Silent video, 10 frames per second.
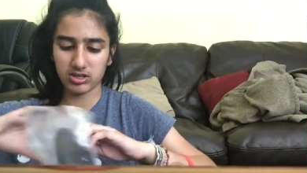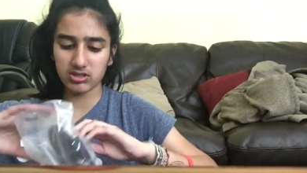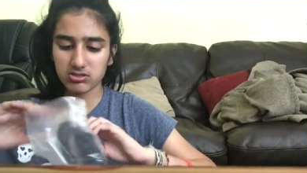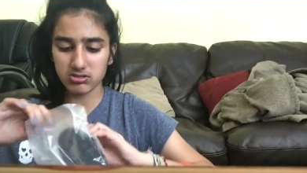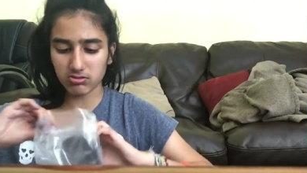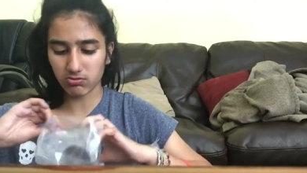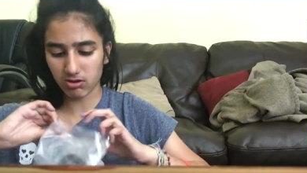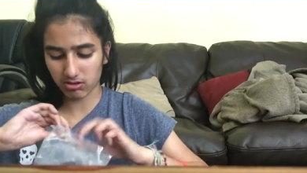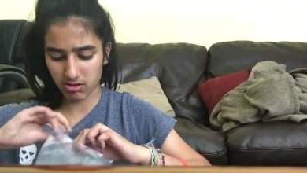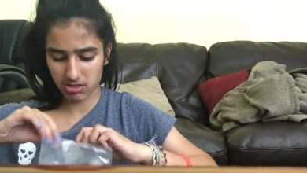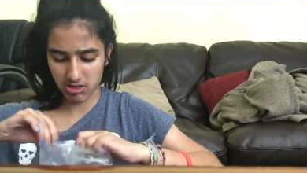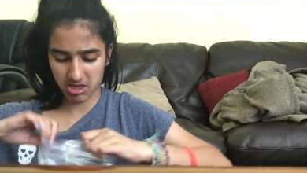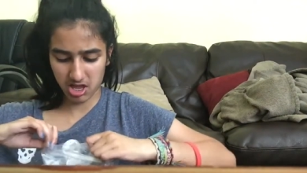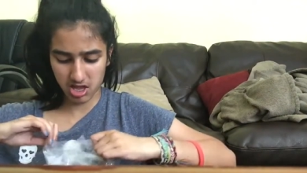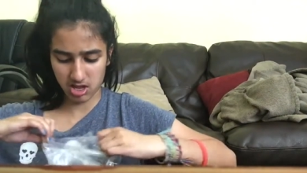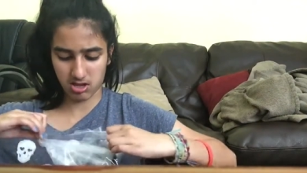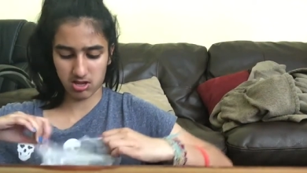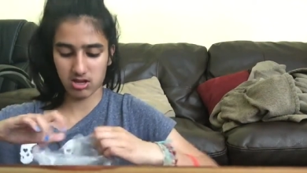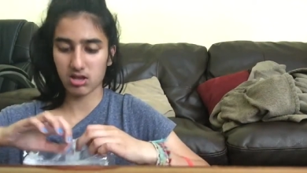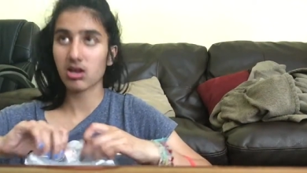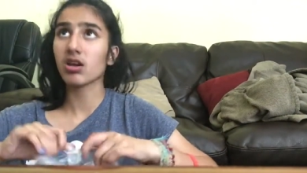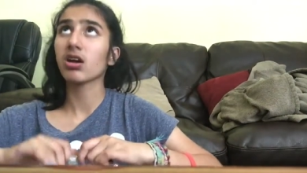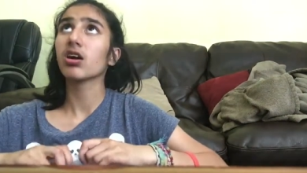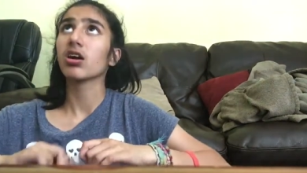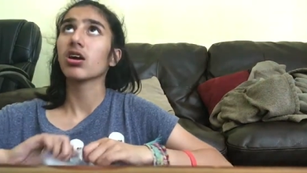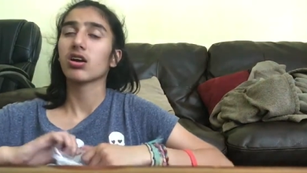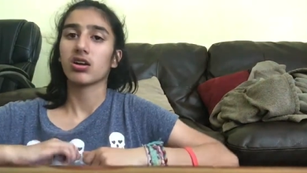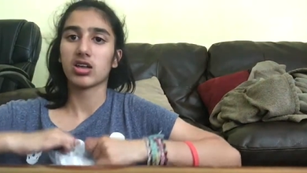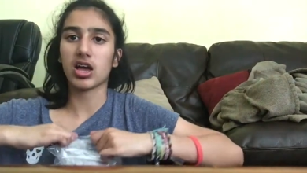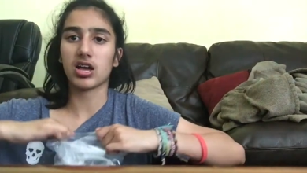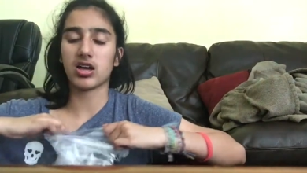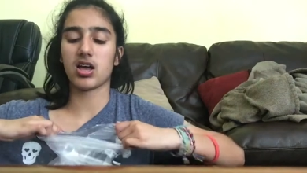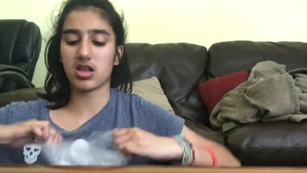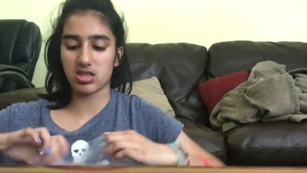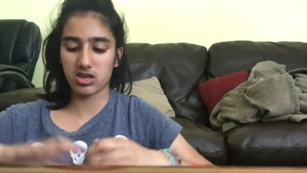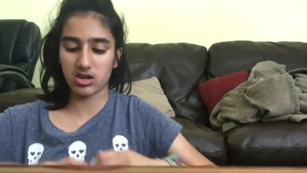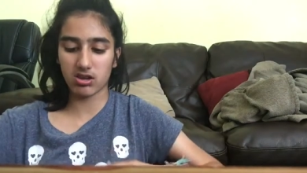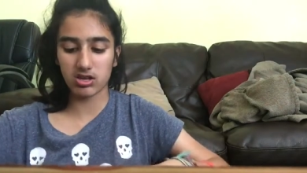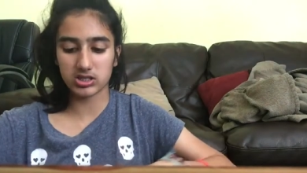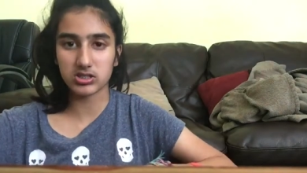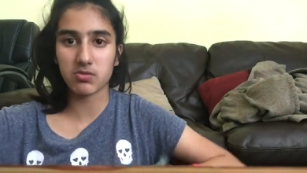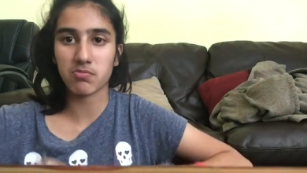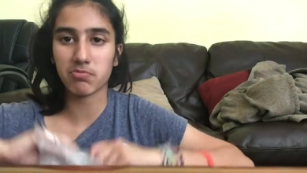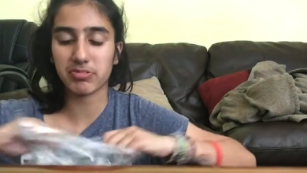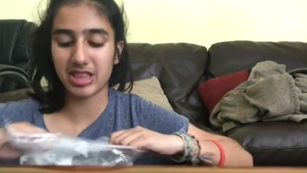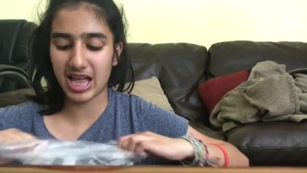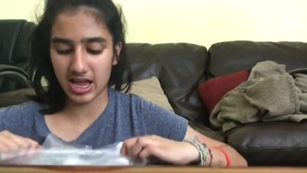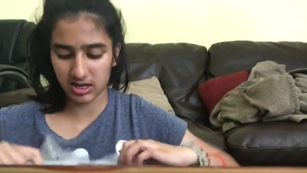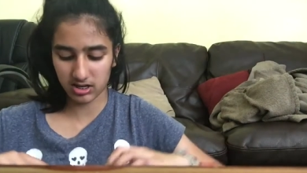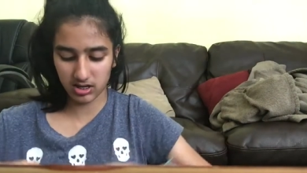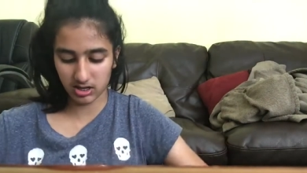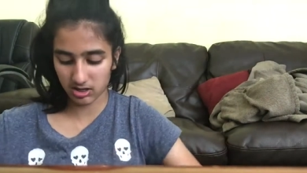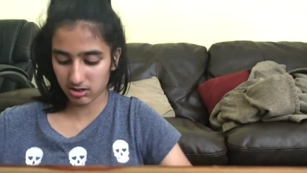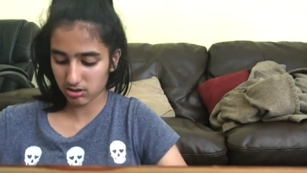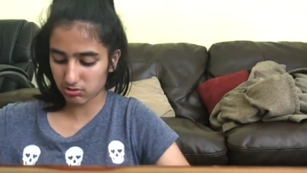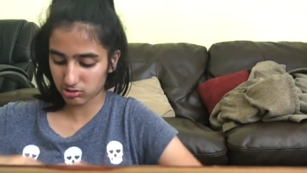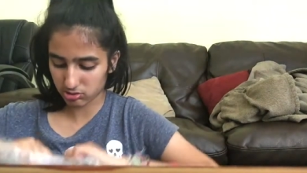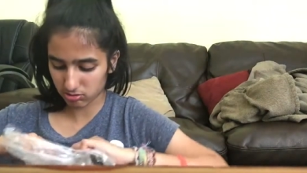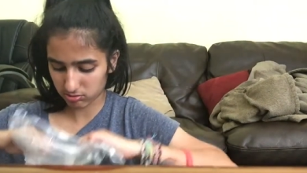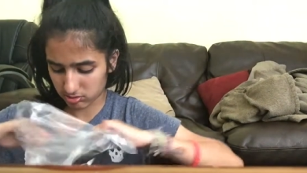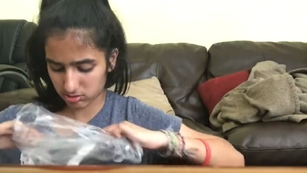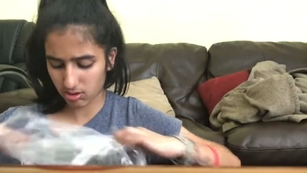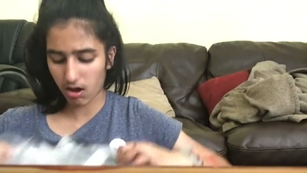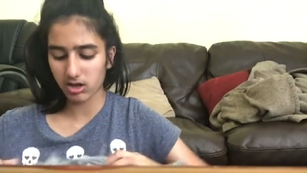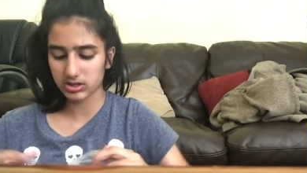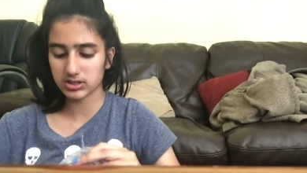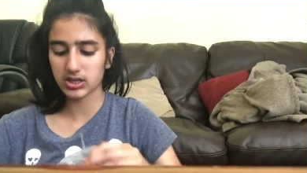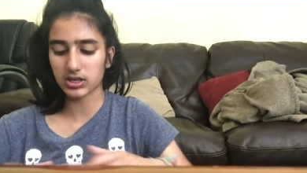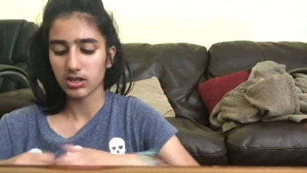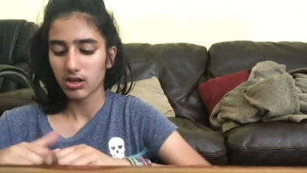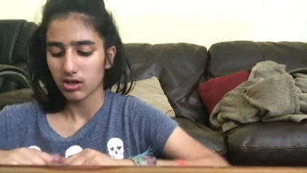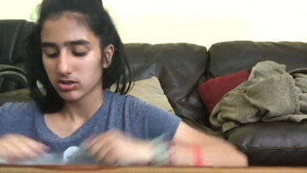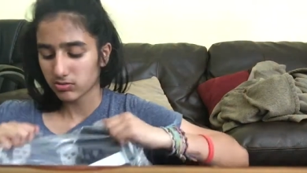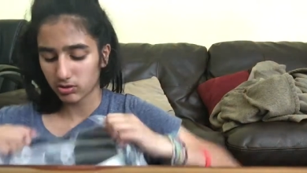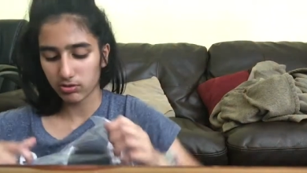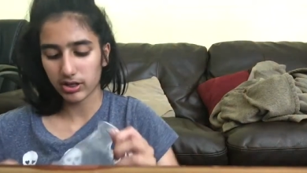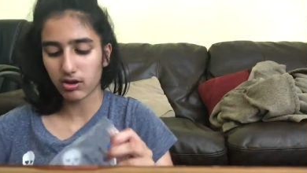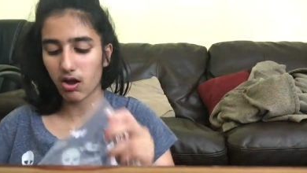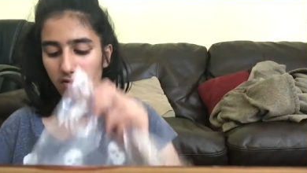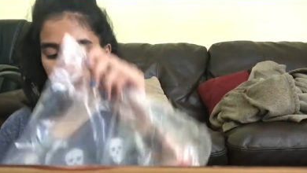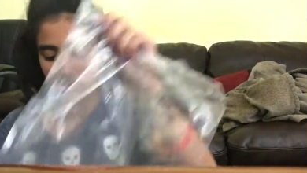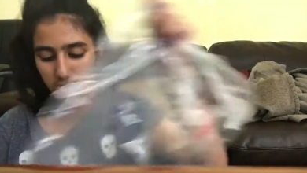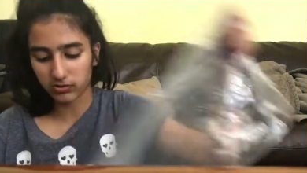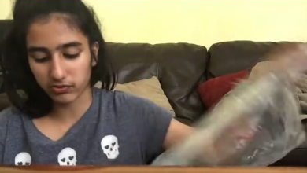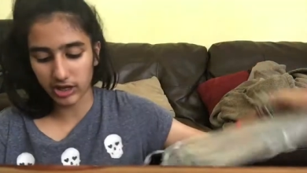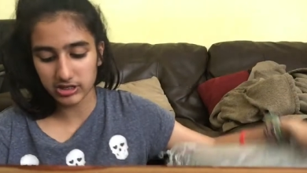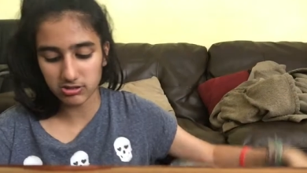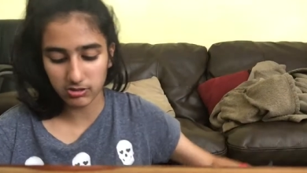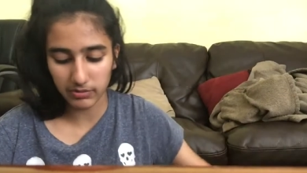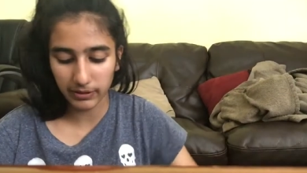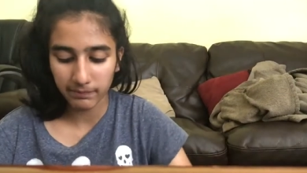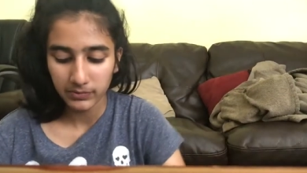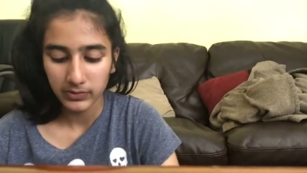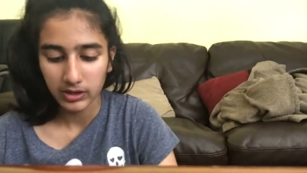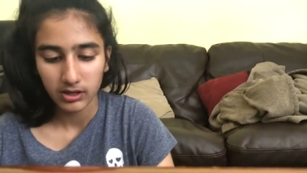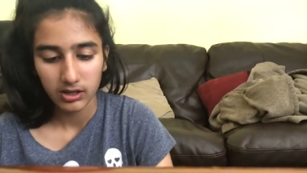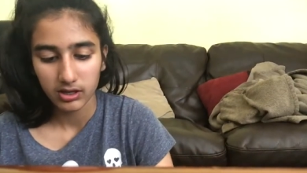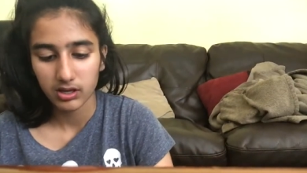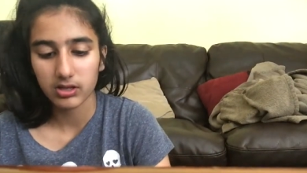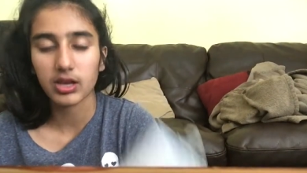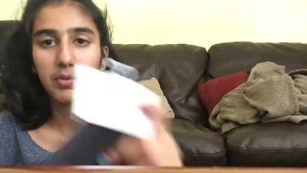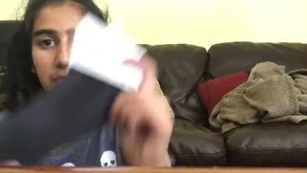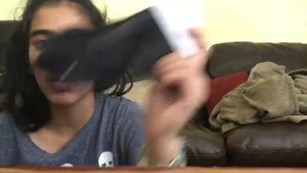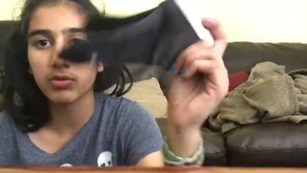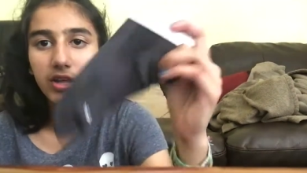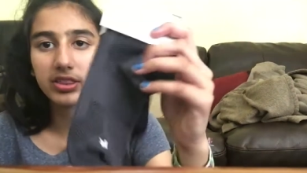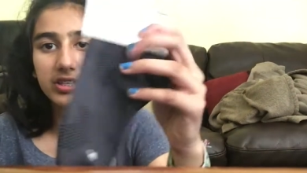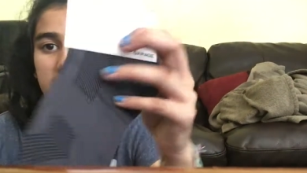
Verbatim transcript: This is so wrong. Yeah, solid no show socks. Yeah. Then I got some black no show socks, like when you wear like Converse or flats or something. And then mom got these. Great. Yeah, my mom got yeah.